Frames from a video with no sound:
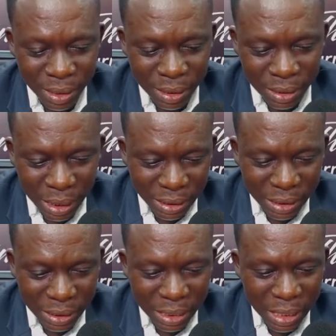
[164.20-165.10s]

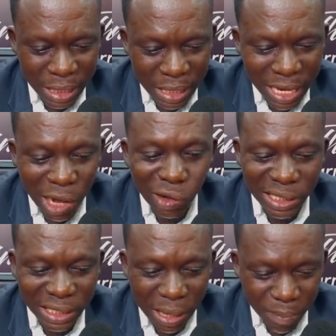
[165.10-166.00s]
Justice Lydia
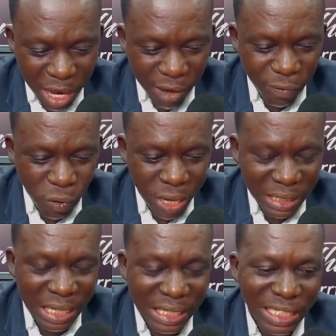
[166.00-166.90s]
Osemafo
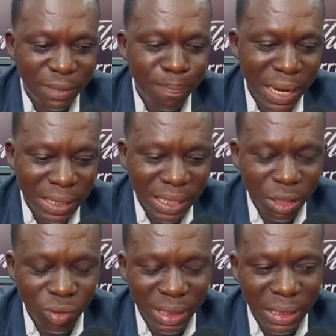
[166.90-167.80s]
is
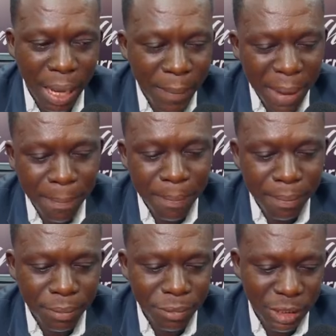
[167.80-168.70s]
expected to sum up
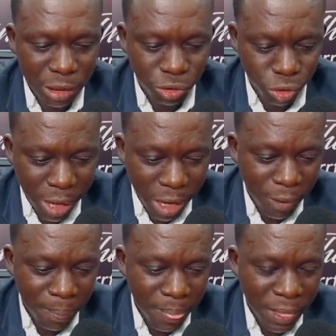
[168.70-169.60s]
the
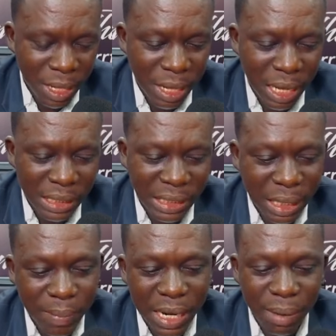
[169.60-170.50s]
trial, and
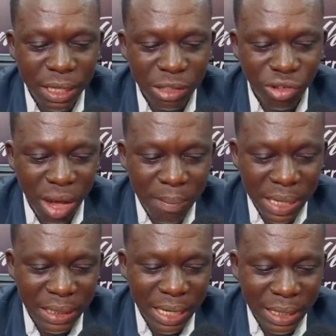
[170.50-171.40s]
summing up the trial
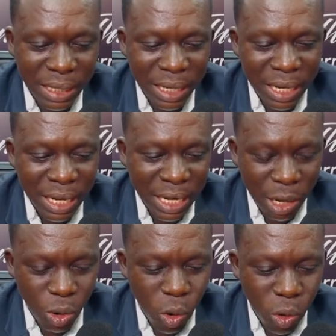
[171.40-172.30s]
means that
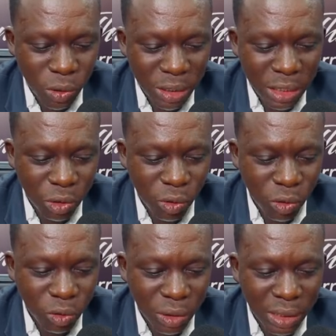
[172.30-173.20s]
the court is
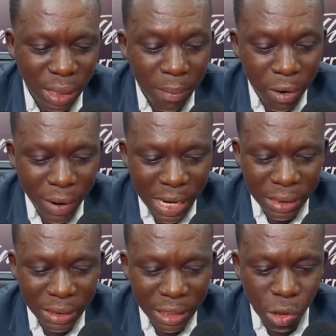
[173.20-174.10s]
going to
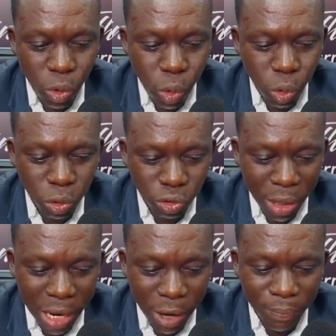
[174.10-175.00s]
summarize the whole
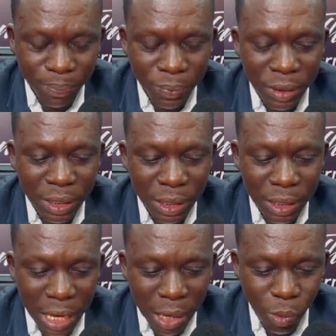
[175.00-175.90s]
trial, mm-hmm.
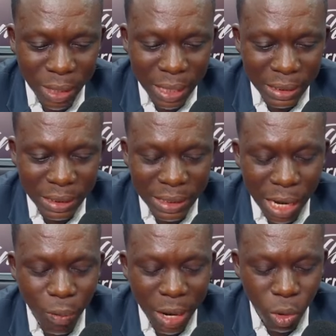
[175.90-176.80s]
the witnesses
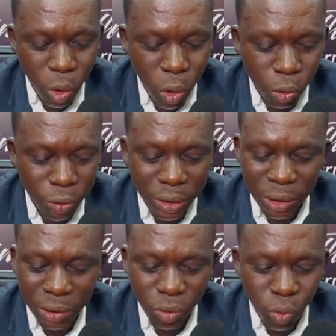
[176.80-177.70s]
that were called,
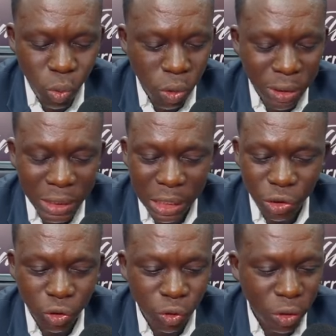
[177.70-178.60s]
what the
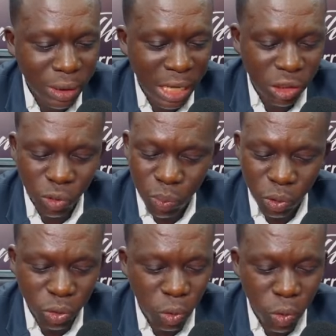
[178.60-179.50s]
jurors are
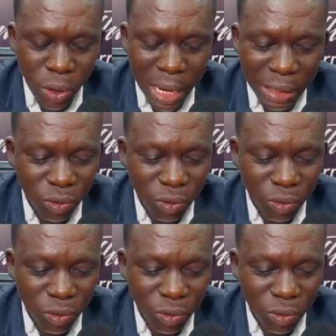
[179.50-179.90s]
supposed to look at,